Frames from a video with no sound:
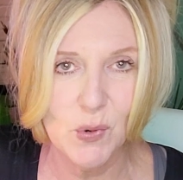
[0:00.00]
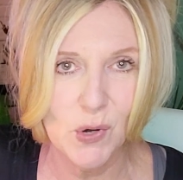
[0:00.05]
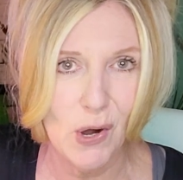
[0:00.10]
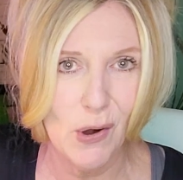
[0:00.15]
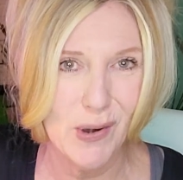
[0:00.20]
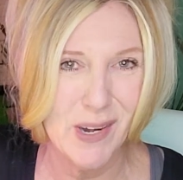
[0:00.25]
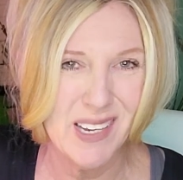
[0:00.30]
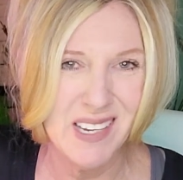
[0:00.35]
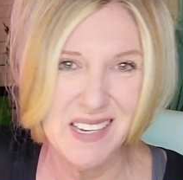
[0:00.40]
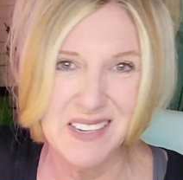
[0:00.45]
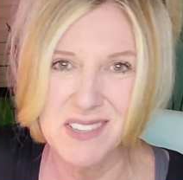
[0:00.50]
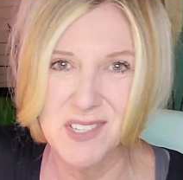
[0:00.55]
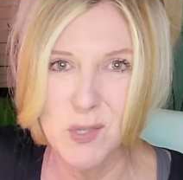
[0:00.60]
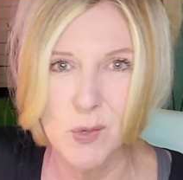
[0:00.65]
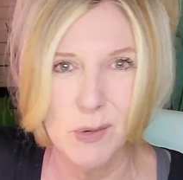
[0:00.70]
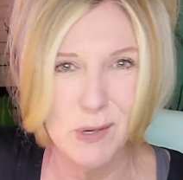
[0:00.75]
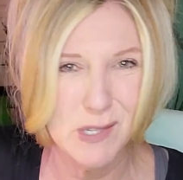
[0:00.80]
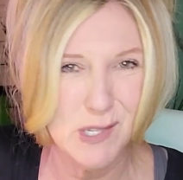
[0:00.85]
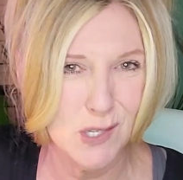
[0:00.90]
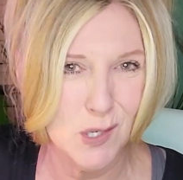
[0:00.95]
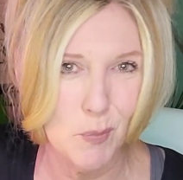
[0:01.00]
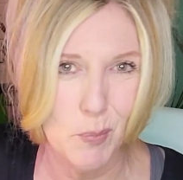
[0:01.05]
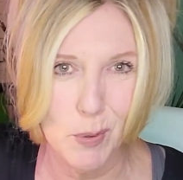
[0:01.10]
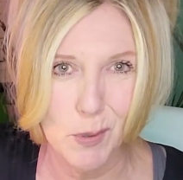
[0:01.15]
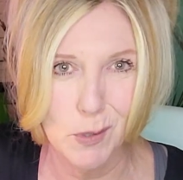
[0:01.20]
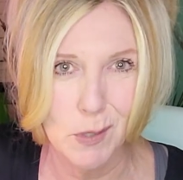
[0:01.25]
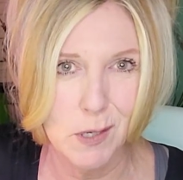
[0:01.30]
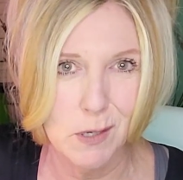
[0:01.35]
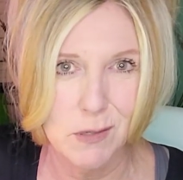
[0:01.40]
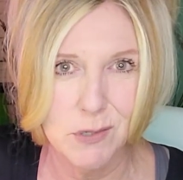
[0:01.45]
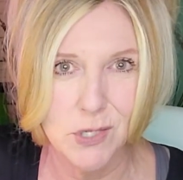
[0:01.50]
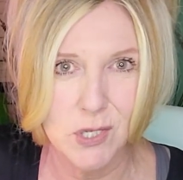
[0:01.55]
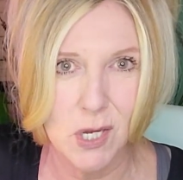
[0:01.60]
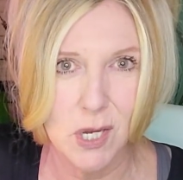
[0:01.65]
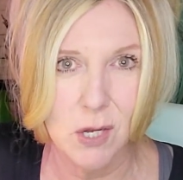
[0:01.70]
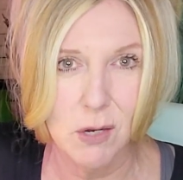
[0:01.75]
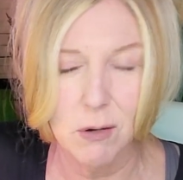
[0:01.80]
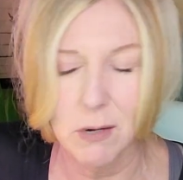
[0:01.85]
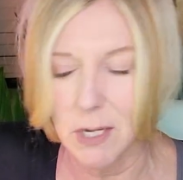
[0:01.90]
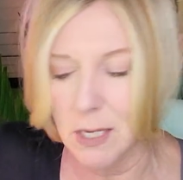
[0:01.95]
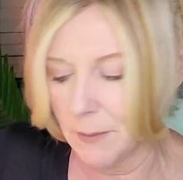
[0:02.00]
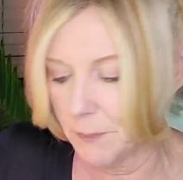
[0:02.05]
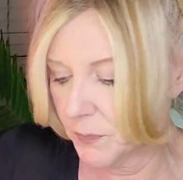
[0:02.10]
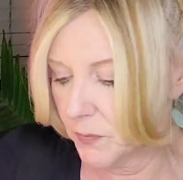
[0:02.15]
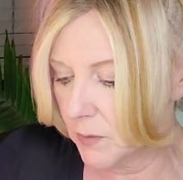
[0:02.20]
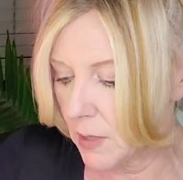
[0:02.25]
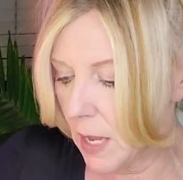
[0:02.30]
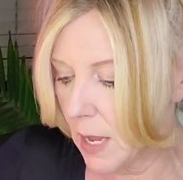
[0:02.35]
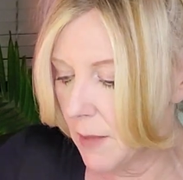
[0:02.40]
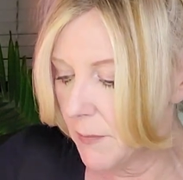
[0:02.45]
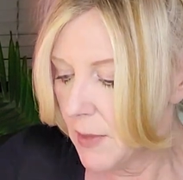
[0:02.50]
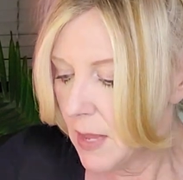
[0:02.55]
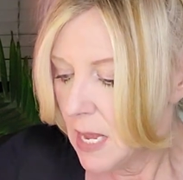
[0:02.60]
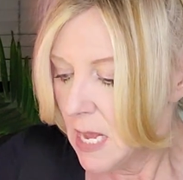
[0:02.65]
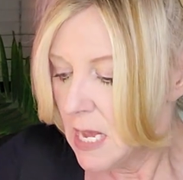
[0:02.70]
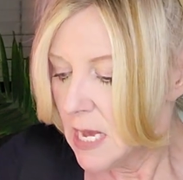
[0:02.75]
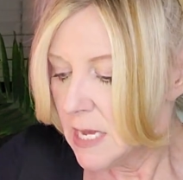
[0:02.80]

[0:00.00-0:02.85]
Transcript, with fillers: regarding any sort of stability or security, okay?